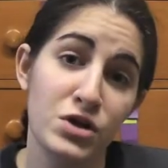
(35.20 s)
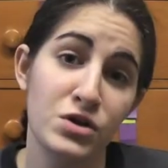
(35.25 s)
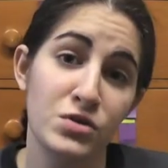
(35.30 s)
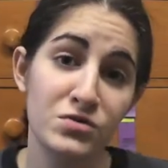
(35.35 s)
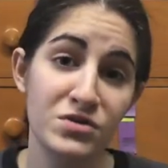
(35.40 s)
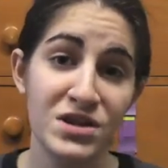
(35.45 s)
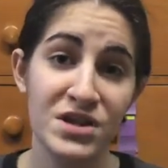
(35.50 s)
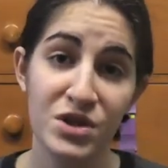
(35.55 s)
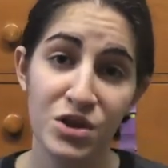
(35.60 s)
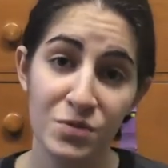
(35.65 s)
you
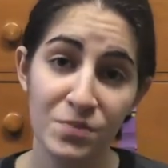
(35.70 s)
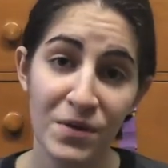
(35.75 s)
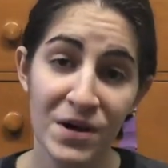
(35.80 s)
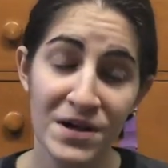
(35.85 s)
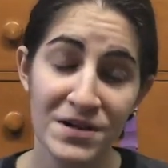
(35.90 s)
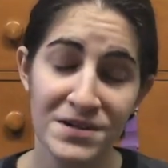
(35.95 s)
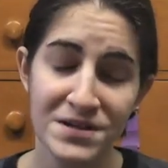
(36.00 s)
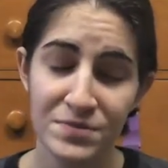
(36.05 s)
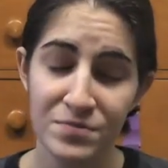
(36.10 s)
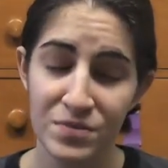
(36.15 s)
take the
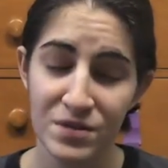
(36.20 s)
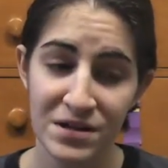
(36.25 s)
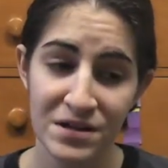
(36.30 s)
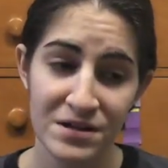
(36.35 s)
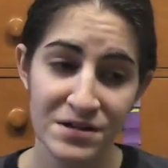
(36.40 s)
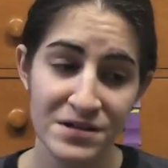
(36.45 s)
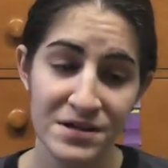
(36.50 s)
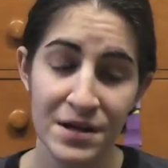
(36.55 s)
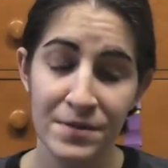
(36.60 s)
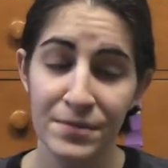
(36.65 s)
bus
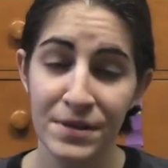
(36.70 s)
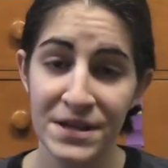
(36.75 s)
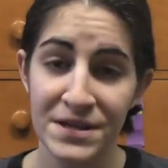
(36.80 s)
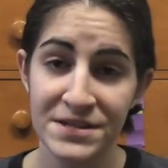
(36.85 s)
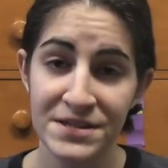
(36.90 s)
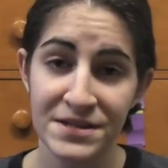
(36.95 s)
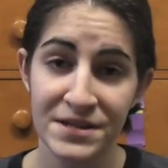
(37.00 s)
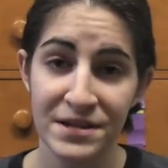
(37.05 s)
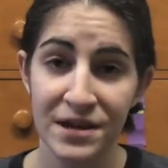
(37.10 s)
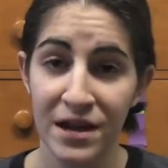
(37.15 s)
because I'm
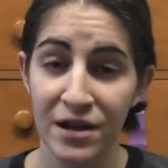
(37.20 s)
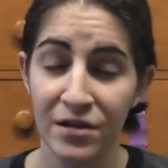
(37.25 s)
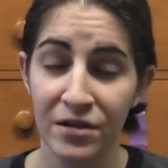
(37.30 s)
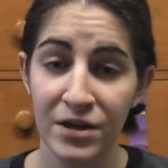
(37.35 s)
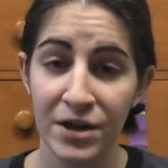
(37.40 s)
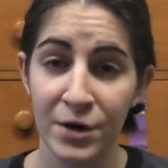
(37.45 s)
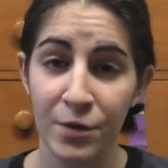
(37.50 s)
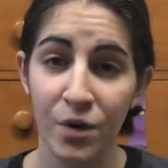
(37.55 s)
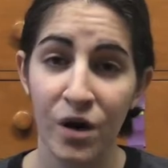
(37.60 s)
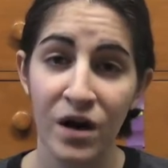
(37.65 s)
lazy and I don't
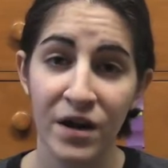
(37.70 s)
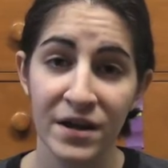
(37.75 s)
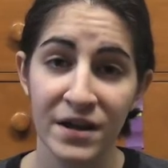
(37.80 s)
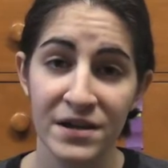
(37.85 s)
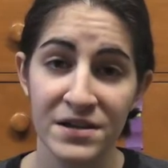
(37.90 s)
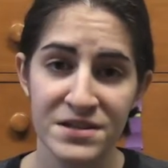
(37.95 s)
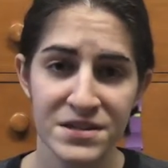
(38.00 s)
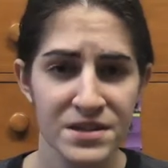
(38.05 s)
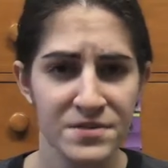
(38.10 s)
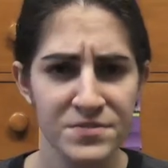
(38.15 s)
like
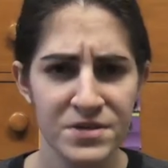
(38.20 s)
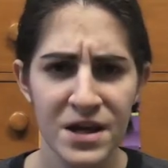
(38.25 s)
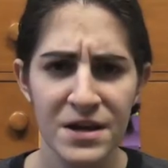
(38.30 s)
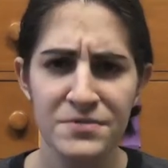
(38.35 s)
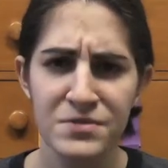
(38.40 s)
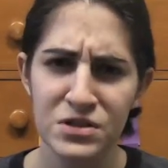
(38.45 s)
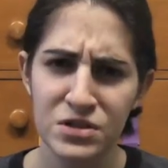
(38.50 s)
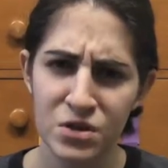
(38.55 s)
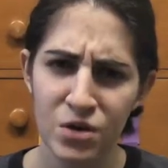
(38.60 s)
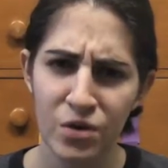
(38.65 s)
walking and
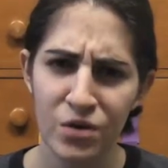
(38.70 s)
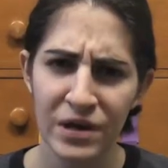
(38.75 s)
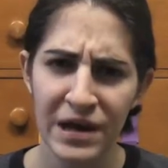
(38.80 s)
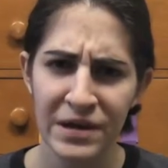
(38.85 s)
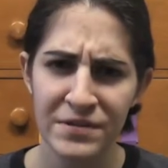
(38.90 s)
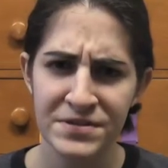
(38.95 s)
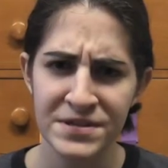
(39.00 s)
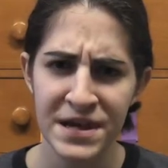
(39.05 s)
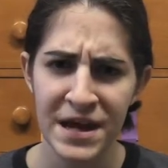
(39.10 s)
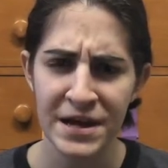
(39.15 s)
sometimes it's cold
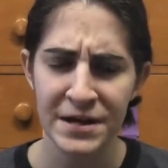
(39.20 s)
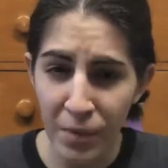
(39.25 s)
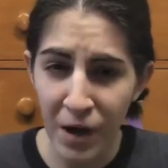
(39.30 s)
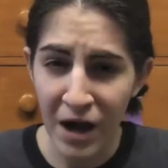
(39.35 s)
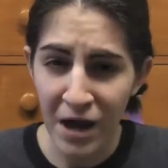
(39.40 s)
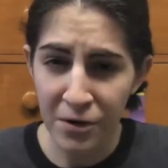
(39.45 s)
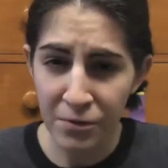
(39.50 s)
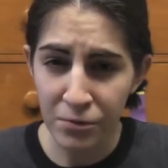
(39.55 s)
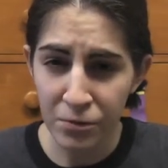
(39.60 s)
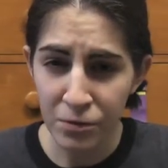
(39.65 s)
outside.
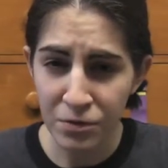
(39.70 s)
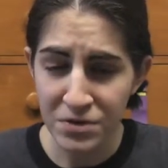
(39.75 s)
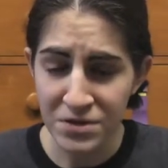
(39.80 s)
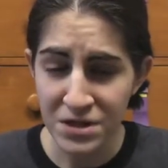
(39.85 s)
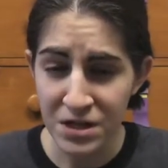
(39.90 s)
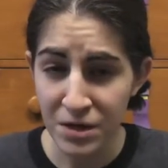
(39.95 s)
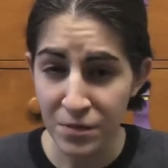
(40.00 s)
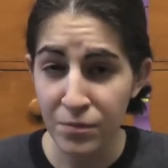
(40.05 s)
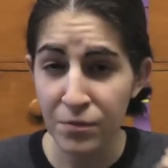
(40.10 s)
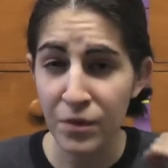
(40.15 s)
My rules
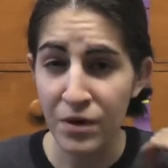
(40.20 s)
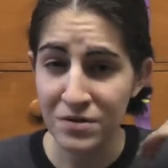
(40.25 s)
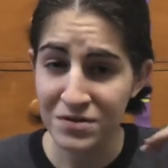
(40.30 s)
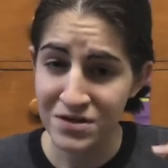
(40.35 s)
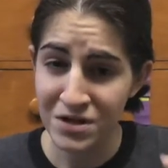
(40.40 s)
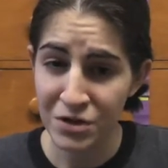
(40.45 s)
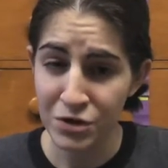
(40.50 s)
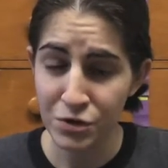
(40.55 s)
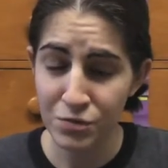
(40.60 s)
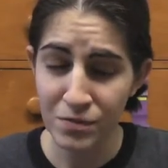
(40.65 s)
that I'm about
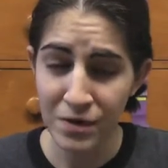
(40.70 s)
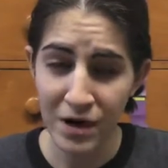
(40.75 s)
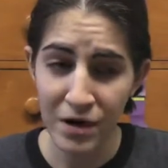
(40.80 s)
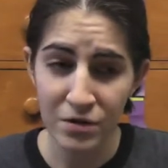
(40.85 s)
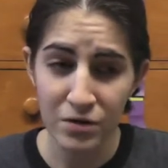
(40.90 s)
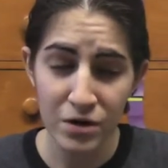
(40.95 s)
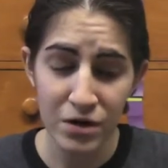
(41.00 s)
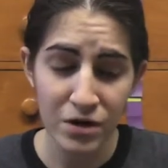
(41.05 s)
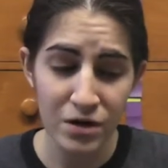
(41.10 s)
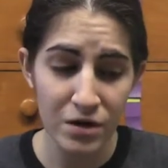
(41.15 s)
to tell you
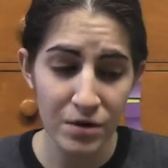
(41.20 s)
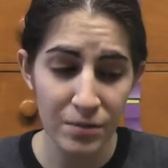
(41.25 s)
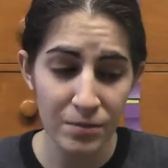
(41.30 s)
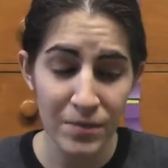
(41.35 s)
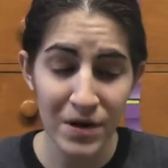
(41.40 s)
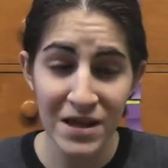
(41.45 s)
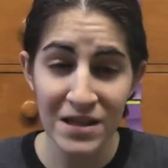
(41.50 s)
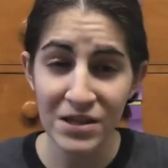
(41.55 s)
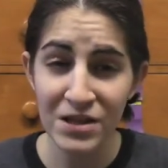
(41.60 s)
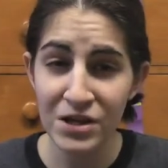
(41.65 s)
about
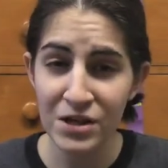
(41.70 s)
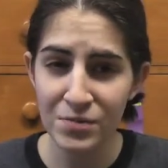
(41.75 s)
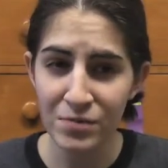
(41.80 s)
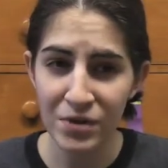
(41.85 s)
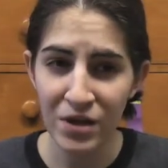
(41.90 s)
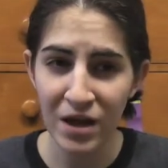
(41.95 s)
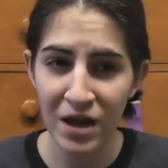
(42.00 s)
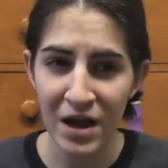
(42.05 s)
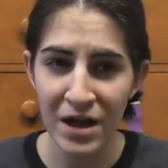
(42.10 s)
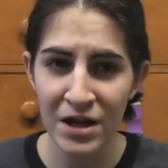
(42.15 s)
mainly
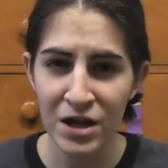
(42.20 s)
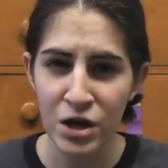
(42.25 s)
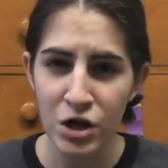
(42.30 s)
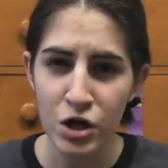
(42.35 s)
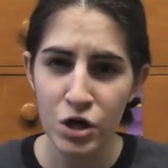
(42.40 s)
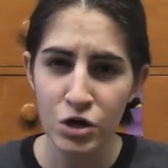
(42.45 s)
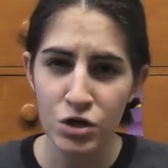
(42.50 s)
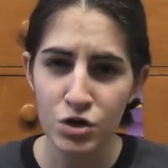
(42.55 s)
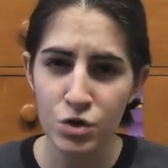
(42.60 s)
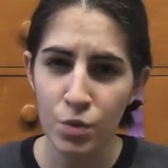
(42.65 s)
apply
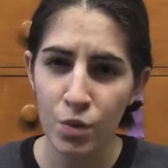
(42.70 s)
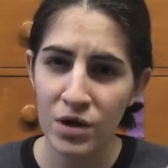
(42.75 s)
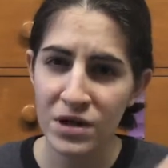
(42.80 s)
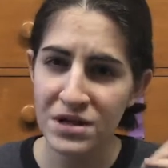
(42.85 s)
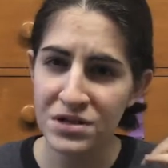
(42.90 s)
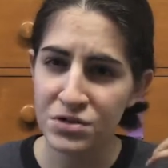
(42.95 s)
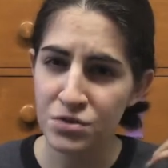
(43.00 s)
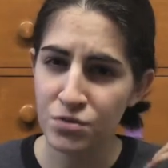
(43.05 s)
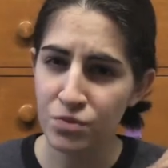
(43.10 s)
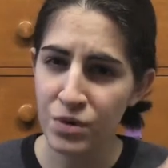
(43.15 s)
to when
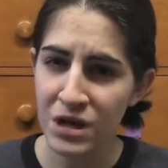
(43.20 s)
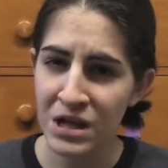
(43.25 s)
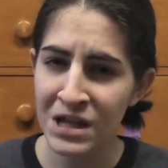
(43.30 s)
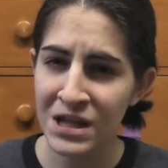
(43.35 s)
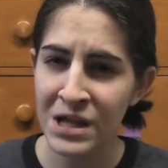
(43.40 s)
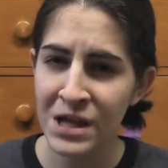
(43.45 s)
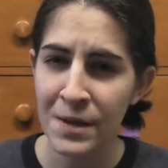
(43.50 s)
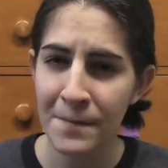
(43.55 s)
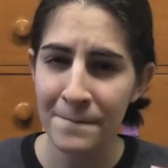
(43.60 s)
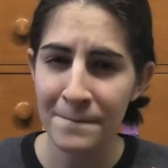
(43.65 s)
it's a
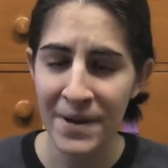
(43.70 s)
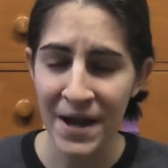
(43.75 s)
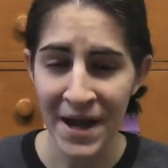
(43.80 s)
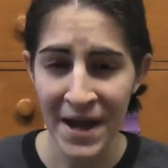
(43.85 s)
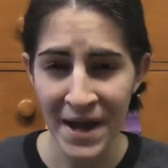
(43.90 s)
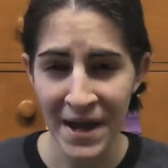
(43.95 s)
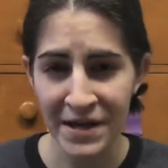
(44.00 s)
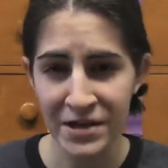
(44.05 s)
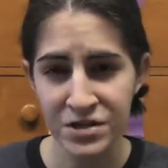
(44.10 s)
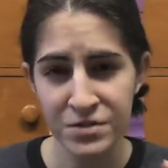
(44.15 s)
really
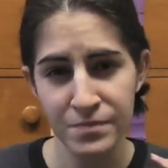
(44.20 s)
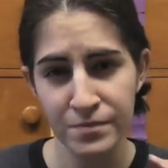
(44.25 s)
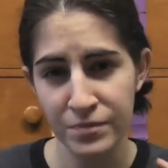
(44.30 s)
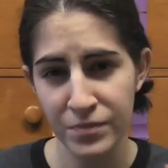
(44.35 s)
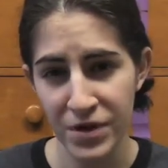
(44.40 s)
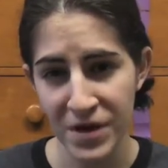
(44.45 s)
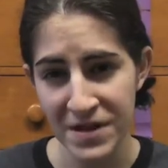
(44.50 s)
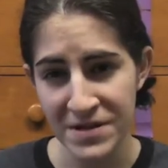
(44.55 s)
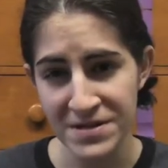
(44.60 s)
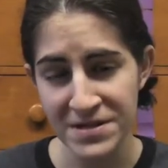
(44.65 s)
packed
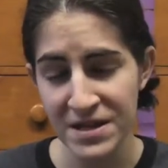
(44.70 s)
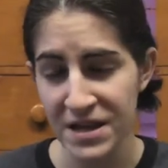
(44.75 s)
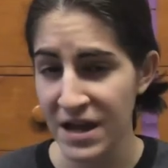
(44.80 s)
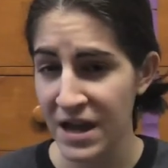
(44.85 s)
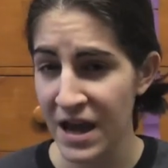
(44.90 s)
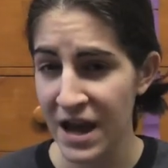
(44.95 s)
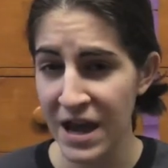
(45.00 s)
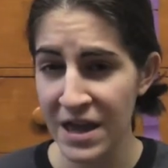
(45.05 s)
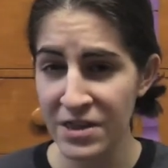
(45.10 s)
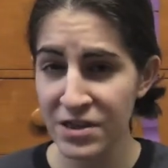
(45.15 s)
bus.
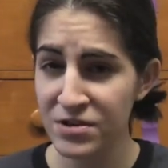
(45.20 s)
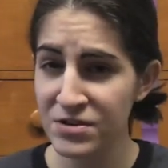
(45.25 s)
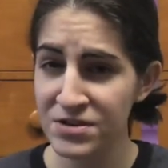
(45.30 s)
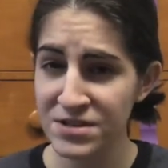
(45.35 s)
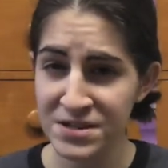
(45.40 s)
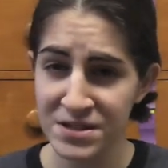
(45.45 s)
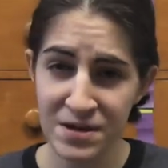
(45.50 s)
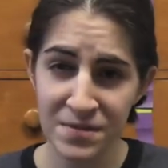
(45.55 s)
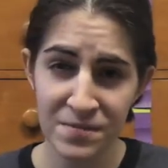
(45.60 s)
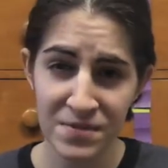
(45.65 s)
And there are
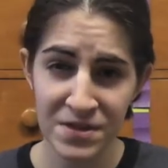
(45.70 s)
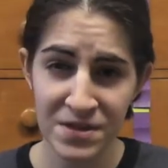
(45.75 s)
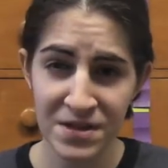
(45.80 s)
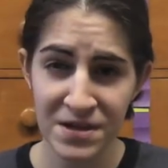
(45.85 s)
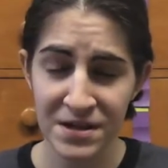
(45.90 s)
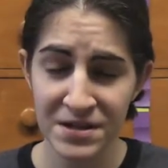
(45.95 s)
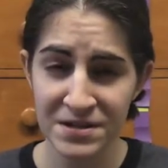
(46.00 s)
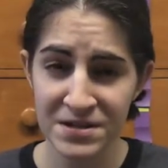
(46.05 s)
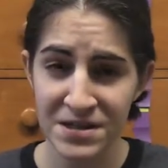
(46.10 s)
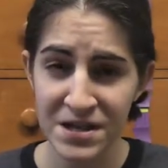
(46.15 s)
some
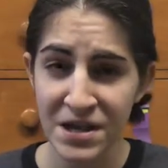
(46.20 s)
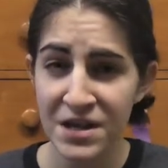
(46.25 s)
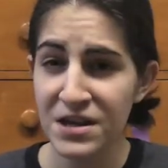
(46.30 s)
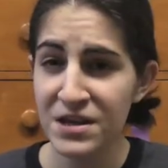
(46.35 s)
things